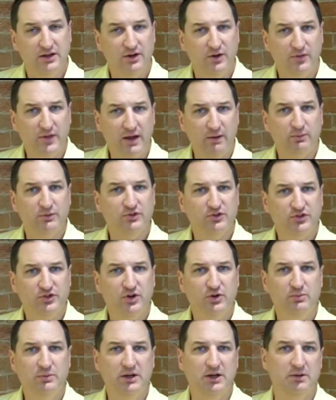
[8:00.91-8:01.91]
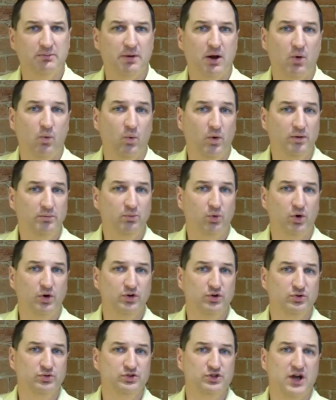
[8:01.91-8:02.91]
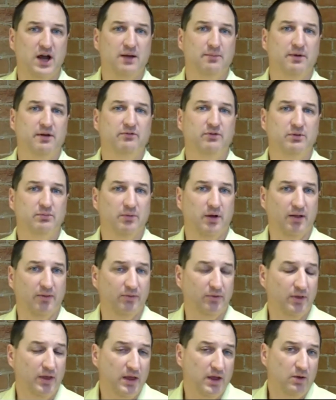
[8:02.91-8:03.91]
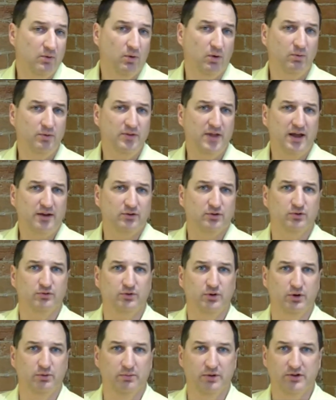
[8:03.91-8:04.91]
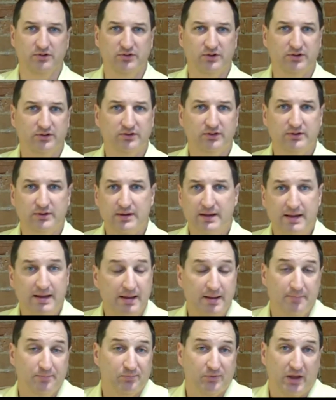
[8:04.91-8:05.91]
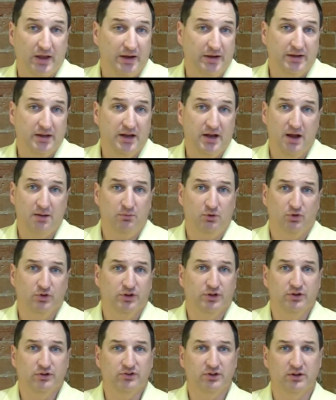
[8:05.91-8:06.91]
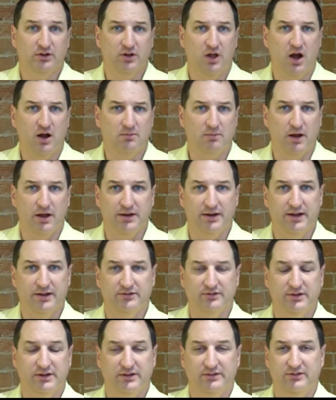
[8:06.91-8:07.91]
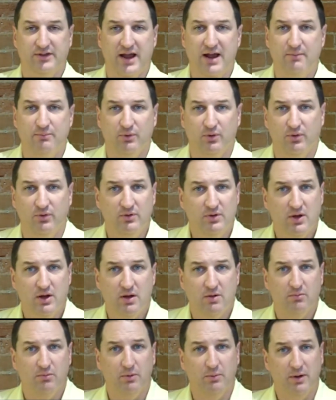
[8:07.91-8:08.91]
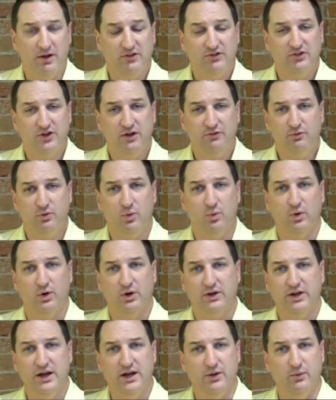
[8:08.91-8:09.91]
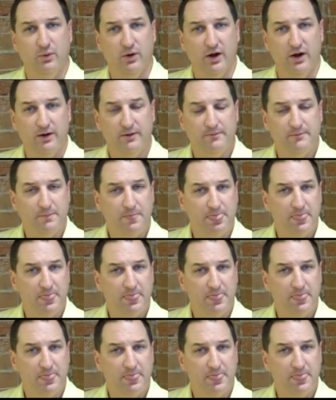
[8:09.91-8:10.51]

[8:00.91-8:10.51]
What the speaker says: That would still mean about one more new job every month. What would that do for your business? And again, I'm only using Longmont as an example, but my stuff will work anywhere.